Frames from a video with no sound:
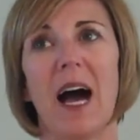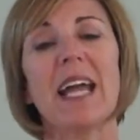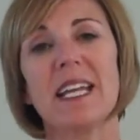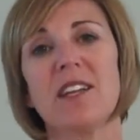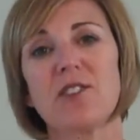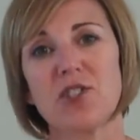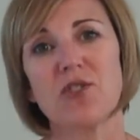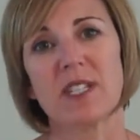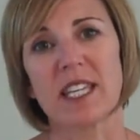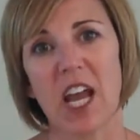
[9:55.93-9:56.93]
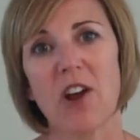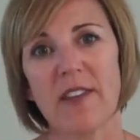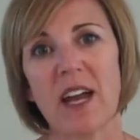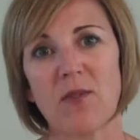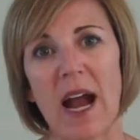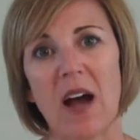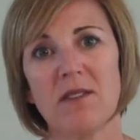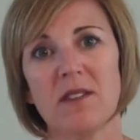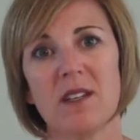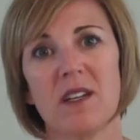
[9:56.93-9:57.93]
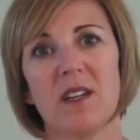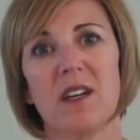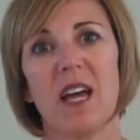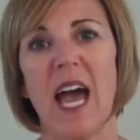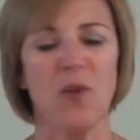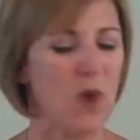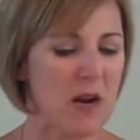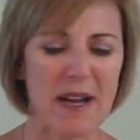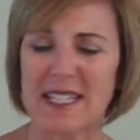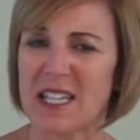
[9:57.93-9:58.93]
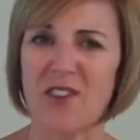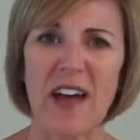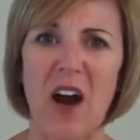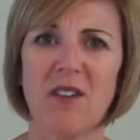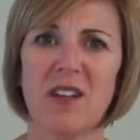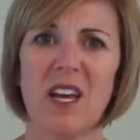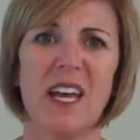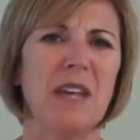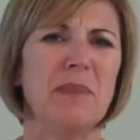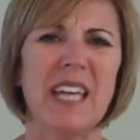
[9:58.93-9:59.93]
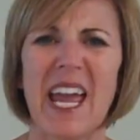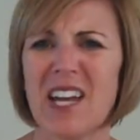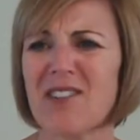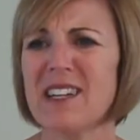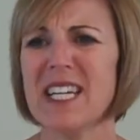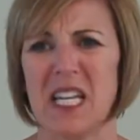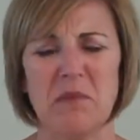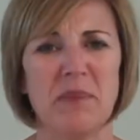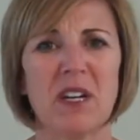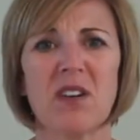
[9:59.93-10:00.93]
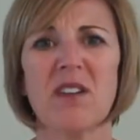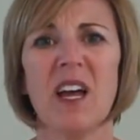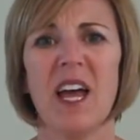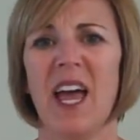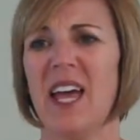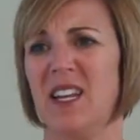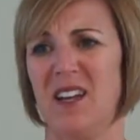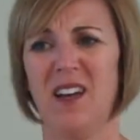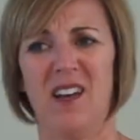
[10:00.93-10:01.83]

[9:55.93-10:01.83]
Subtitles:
I can either choose to carry that around and wear myself out and be angry and bitter and